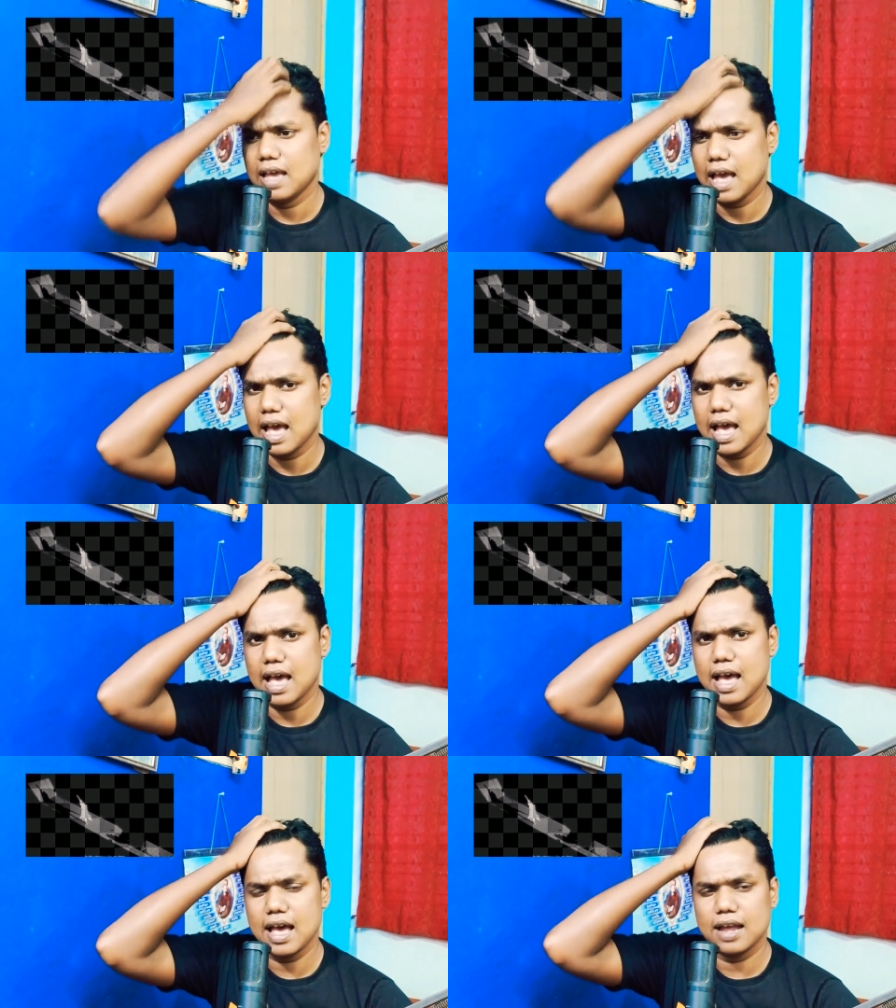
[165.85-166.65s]

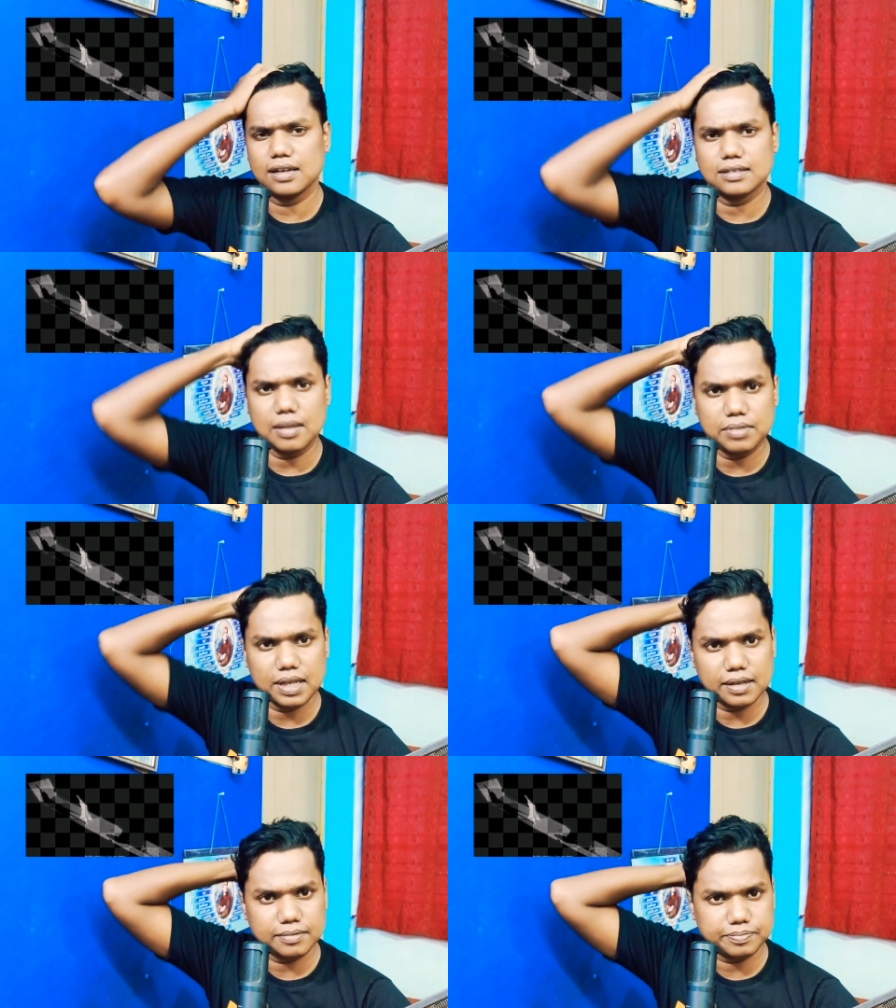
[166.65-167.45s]
and
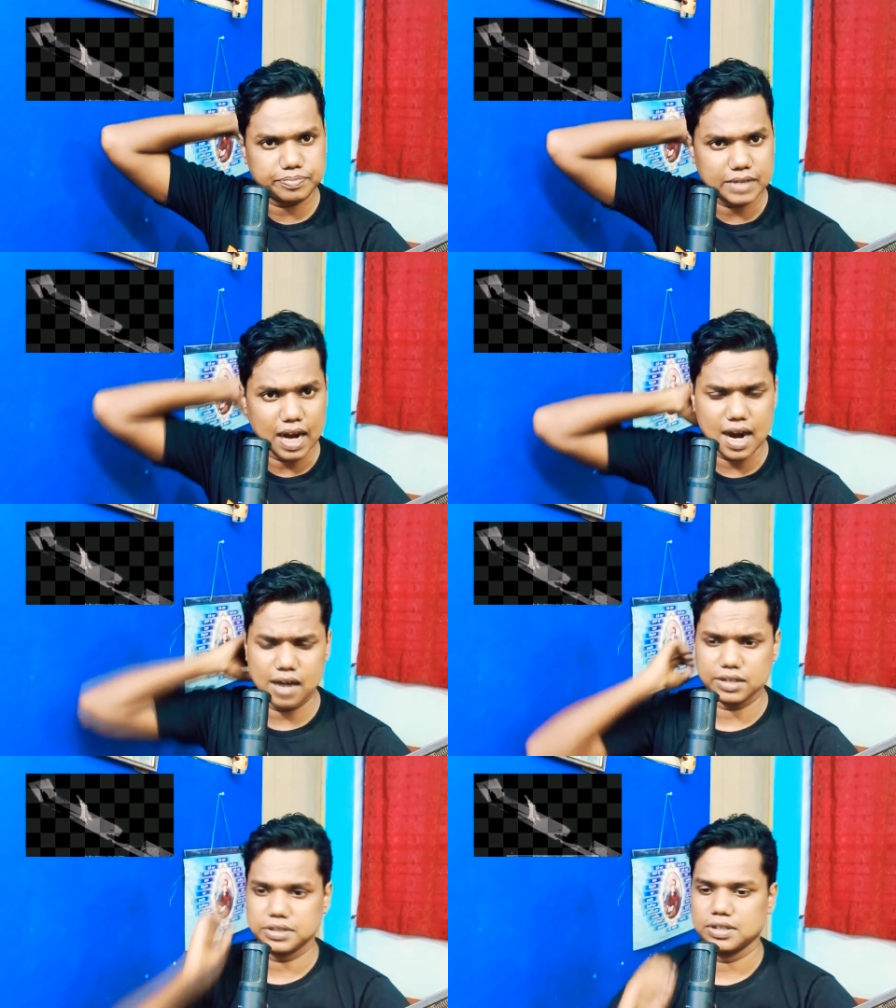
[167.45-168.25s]
something
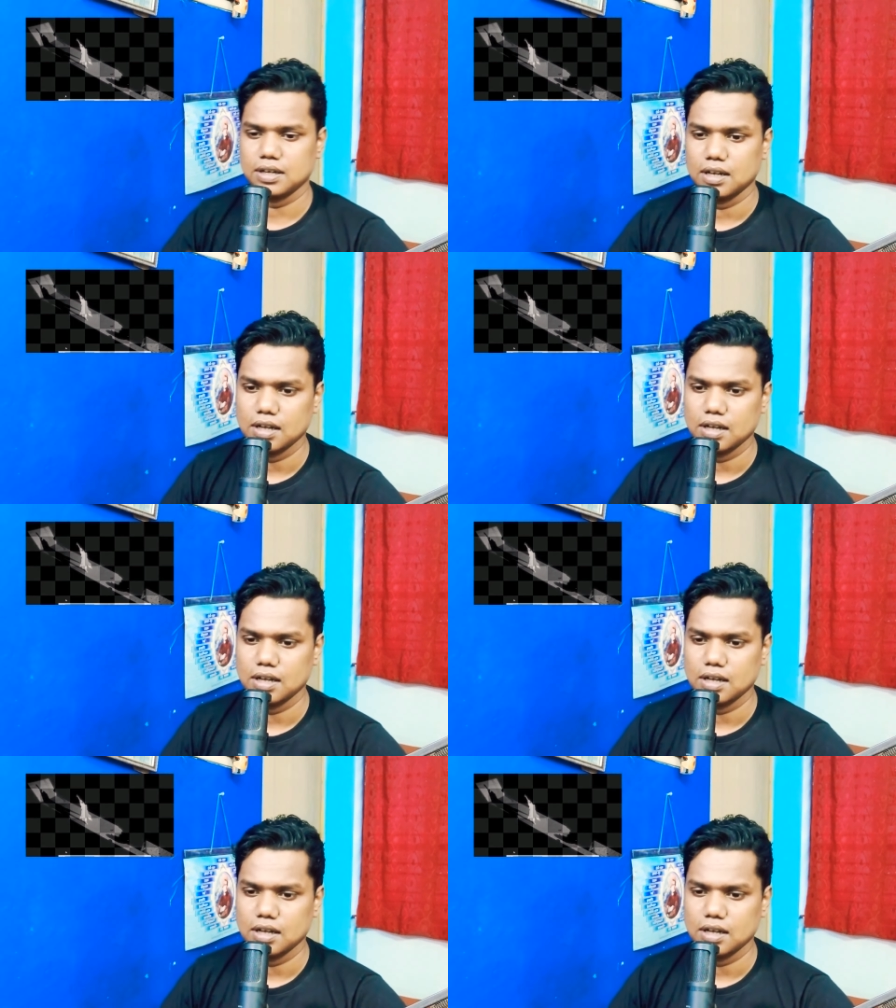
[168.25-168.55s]
harsh